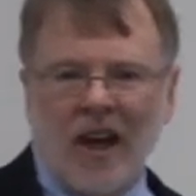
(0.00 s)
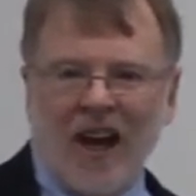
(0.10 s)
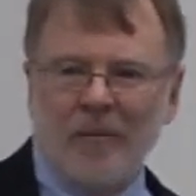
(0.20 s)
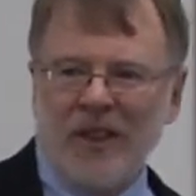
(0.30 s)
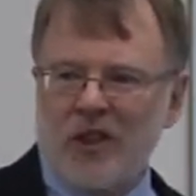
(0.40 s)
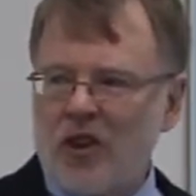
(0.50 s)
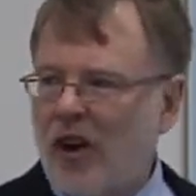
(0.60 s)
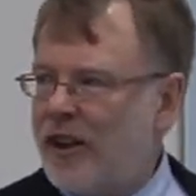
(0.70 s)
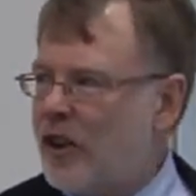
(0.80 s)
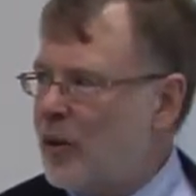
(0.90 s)
I've been
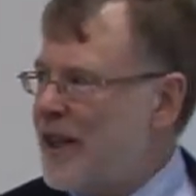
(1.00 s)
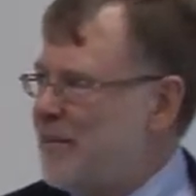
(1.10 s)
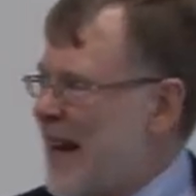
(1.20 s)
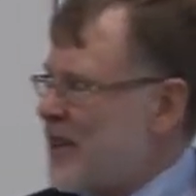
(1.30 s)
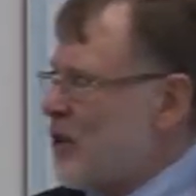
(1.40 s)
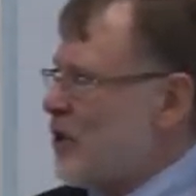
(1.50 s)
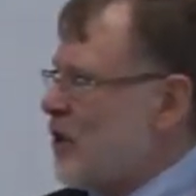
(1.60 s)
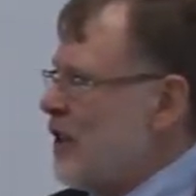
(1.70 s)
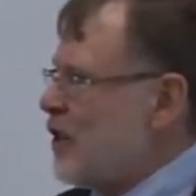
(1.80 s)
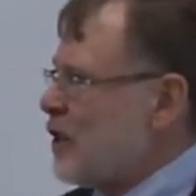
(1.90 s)
starting to read master's
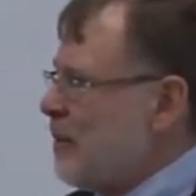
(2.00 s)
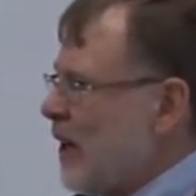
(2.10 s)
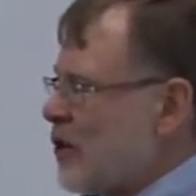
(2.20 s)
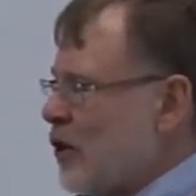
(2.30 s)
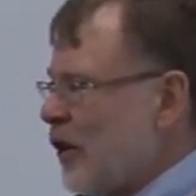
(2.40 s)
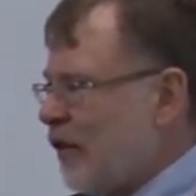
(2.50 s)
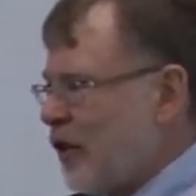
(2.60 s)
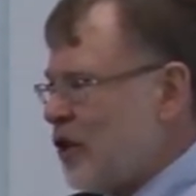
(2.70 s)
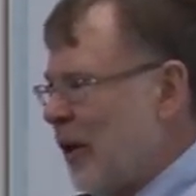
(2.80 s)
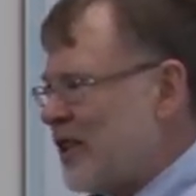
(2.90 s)
theses because they're the
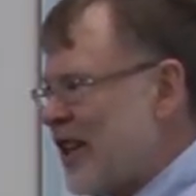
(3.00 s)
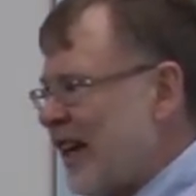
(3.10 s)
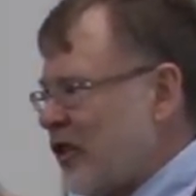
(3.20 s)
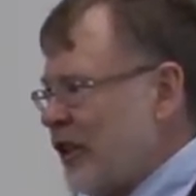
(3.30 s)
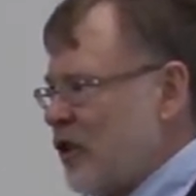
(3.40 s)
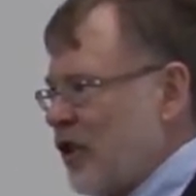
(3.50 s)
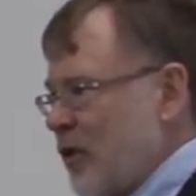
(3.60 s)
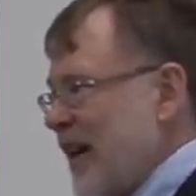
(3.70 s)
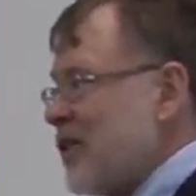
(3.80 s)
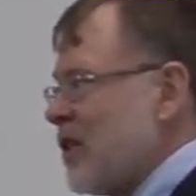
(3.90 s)
first ones actually to
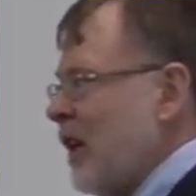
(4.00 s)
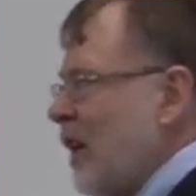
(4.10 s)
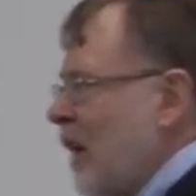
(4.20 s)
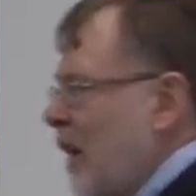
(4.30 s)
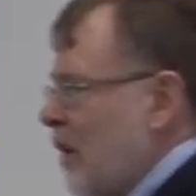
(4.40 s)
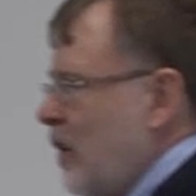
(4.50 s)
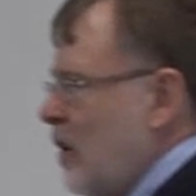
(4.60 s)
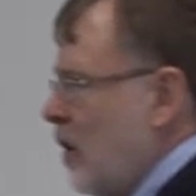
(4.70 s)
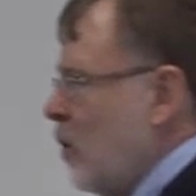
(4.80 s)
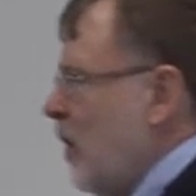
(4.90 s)
address
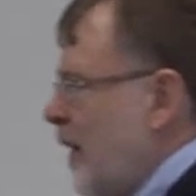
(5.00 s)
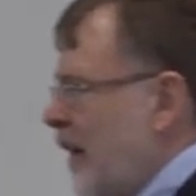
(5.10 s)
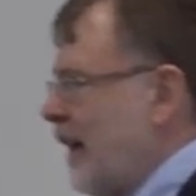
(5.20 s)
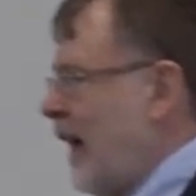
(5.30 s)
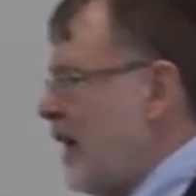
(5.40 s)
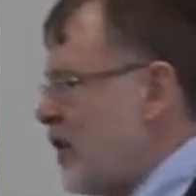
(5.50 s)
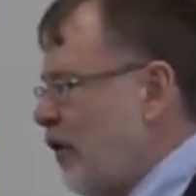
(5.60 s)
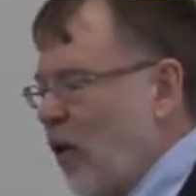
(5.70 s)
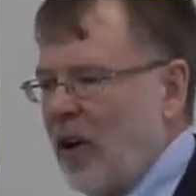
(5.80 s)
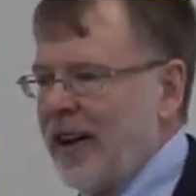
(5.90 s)
the case
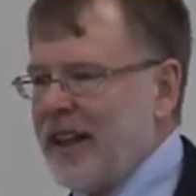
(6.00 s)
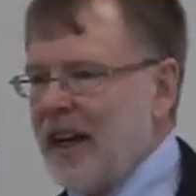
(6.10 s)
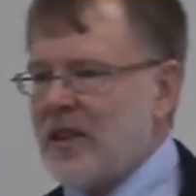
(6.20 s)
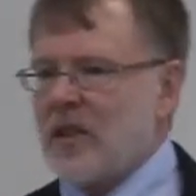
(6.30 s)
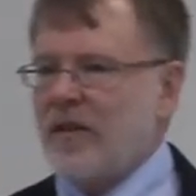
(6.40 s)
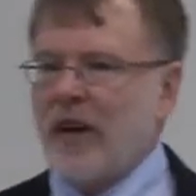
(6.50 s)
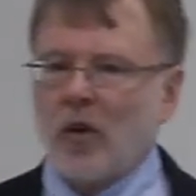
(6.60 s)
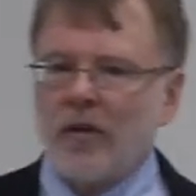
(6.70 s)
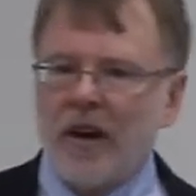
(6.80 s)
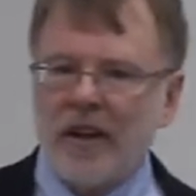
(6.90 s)
for and against
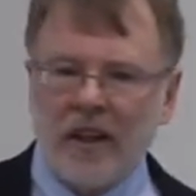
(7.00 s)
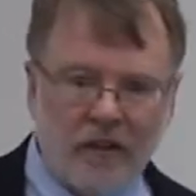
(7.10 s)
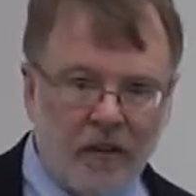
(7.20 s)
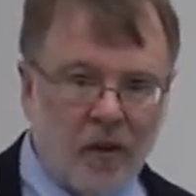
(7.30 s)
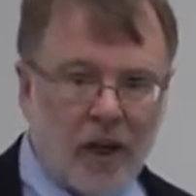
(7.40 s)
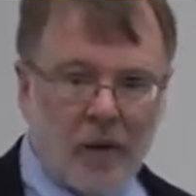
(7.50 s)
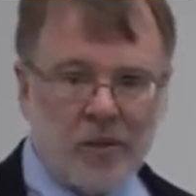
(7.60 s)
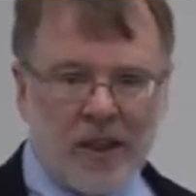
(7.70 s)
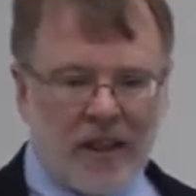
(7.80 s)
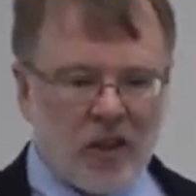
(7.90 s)
federal funding of food
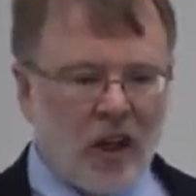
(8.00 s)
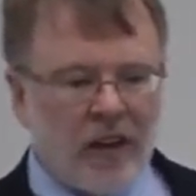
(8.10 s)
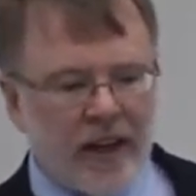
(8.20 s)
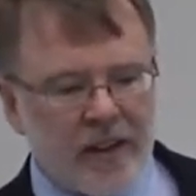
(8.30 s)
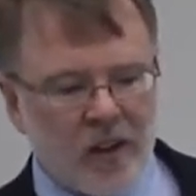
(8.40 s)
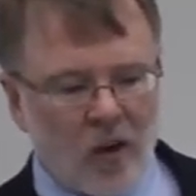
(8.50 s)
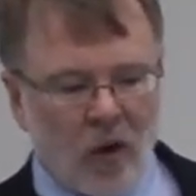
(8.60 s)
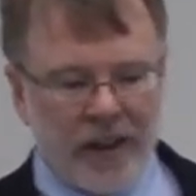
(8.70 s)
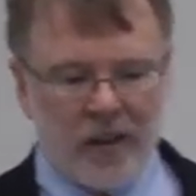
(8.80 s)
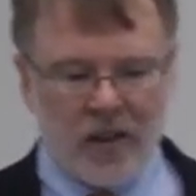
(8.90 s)
hubs. And I saw that as an
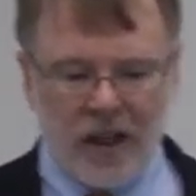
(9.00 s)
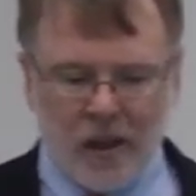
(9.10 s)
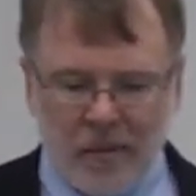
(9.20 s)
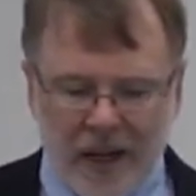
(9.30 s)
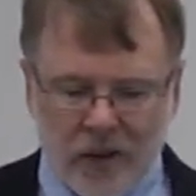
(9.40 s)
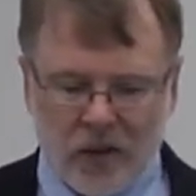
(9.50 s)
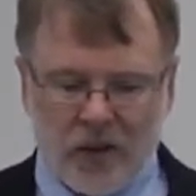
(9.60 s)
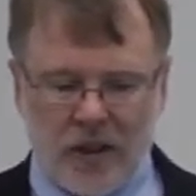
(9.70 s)
Oregon State master's